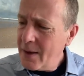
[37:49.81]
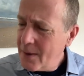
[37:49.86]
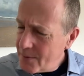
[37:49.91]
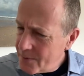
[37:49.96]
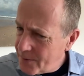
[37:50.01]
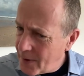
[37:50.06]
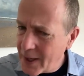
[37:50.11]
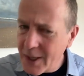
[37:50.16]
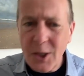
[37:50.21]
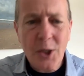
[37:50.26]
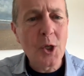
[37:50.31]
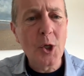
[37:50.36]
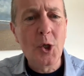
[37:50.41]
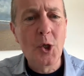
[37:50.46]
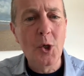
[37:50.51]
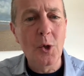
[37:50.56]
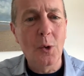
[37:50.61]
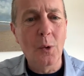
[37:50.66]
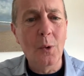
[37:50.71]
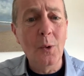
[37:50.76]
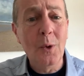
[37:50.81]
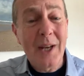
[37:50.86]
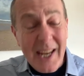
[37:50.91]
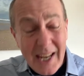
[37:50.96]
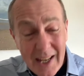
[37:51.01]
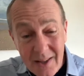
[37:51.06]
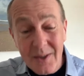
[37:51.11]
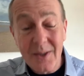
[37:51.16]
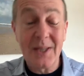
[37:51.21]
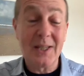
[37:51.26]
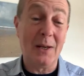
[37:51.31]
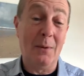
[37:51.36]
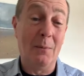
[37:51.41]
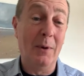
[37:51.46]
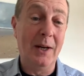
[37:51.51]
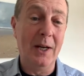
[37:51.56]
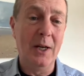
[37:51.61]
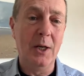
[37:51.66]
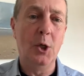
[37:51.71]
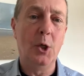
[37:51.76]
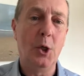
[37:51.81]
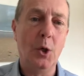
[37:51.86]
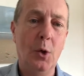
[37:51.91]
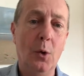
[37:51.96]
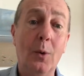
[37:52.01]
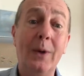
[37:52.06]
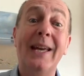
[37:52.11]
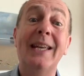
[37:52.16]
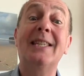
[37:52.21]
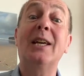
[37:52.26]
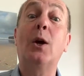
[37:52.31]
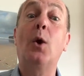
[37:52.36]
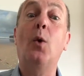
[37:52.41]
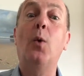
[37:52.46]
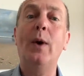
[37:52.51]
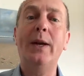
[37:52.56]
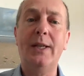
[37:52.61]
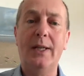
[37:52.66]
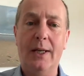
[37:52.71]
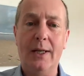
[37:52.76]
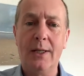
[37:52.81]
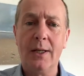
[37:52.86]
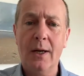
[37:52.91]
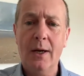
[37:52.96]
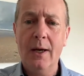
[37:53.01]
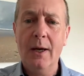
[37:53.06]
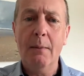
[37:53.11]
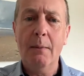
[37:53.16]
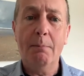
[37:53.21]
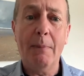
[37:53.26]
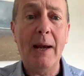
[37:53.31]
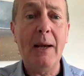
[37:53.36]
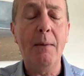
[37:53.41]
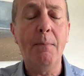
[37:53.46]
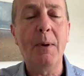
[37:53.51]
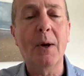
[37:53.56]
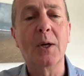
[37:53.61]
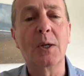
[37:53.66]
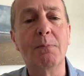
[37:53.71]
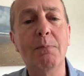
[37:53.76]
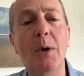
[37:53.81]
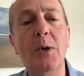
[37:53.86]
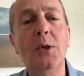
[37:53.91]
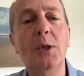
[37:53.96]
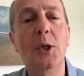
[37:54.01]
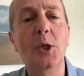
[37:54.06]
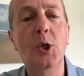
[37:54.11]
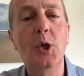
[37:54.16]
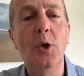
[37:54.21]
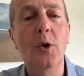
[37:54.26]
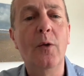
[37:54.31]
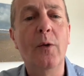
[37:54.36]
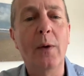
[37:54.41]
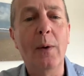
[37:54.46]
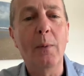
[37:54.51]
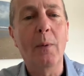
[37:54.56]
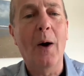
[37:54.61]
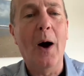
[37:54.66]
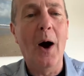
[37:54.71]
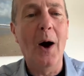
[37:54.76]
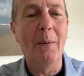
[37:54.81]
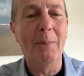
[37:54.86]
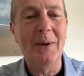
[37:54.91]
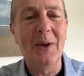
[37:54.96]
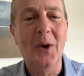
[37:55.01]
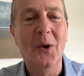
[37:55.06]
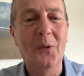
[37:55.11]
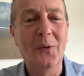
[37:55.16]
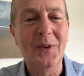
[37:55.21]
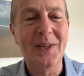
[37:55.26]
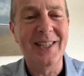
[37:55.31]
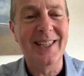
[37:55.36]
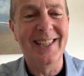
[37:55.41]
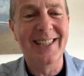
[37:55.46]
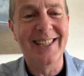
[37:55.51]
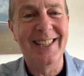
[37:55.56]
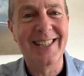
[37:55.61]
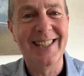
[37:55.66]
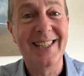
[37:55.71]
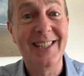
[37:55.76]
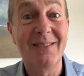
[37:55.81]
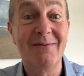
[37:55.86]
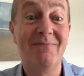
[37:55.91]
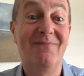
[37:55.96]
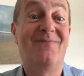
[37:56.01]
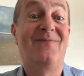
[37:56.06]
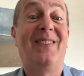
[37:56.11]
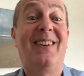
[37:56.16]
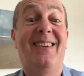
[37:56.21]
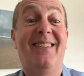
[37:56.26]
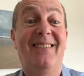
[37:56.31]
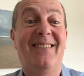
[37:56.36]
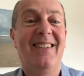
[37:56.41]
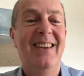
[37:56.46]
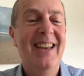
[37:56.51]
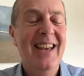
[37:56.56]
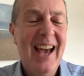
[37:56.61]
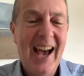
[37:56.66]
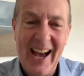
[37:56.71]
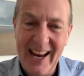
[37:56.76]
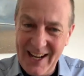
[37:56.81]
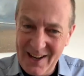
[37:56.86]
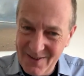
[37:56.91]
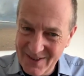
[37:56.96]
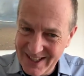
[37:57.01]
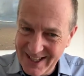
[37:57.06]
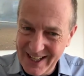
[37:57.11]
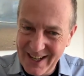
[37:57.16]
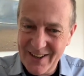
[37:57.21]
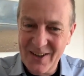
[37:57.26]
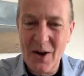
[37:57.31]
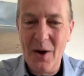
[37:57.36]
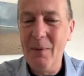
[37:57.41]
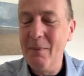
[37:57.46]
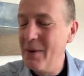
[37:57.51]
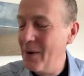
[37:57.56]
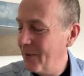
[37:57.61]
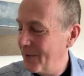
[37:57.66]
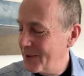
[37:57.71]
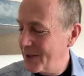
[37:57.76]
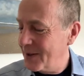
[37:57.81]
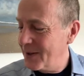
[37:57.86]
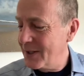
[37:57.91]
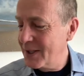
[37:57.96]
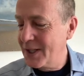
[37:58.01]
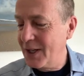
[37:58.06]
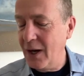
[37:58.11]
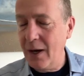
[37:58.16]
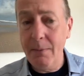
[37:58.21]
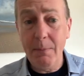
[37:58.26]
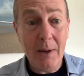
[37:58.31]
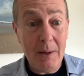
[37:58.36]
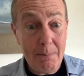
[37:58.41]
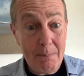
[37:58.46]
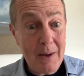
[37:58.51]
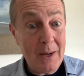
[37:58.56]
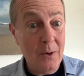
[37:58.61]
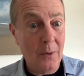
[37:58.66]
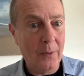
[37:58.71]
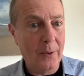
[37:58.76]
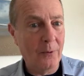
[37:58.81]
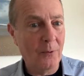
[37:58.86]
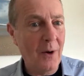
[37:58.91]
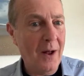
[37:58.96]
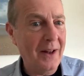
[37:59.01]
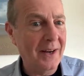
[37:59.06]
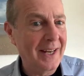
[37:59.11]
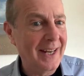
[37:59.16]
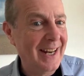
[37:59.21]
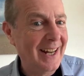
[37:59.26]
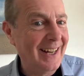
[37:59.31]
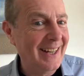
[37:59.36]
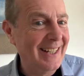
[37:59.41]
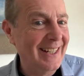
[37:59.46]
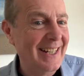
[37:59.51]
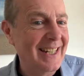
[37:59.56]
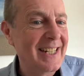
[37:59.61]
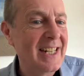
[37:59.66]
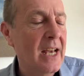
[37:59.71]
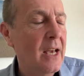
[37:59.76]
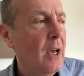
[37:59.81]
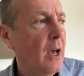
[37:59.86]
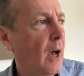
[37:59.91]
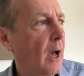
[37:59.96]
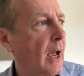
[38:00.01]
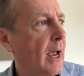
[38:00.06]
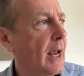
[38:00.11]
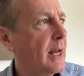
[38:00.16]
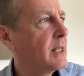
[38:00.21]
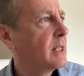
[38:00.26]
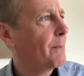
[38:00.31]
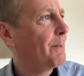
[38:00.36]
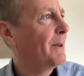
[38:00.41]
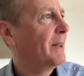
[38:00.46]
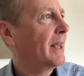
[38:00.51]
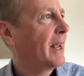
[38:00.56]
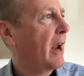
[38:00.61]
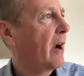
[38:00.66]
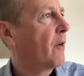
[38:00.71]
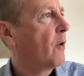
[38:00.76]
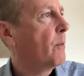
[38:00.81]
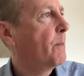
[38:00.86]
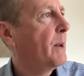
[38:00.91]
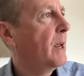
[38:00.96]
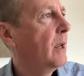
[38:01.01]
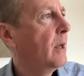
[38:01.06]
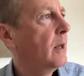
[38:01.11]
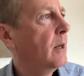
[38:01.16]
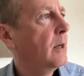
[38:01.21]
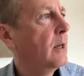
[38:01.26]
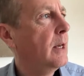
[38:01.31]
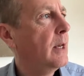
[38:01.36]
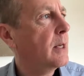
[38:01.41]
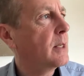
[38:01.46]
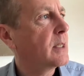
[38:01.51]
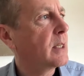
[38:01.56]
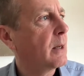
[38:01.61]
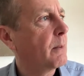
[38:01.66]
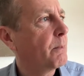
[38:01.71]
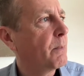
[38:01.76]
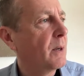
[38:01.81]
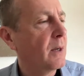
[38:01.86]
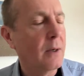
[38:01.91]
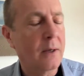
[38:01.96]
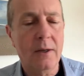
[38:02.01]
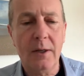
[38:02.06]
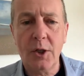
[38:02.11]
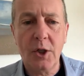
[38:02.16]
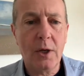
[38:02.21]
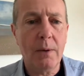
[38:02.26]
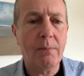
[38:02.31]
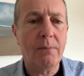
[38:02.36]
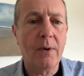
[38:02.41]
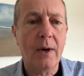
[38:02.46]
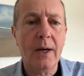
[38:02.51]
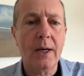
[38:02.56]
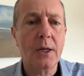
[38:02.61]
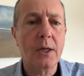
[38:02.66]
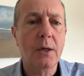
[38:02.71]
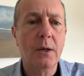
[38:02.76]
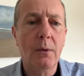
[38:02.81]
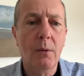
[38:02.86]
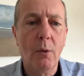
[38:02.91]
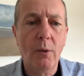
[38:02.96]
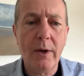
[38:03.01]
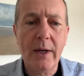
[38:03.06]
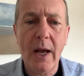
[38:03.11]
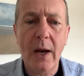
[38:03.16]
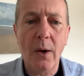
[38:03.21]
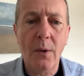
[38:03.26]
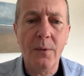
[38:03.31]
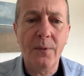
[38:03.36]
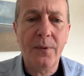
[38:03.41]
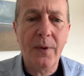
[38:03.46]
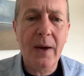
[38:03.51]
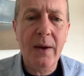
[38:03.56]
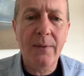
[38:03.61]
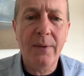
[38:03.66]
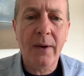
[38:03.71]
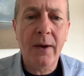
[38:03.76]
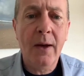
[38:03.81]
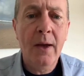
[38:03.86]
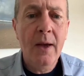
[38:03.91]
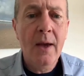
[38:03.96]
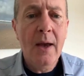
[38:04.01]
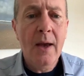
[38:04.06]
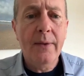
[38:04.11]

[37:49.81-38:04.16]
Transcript: Fights a duel, kills someone in a duel, gets acquitted, mainly because most of the jury were army officers. And he was a young army officer at the time, but he'd been on the run in Ireland. Ends up in the Caribbean, he ends up shipwrecked, yellow fever.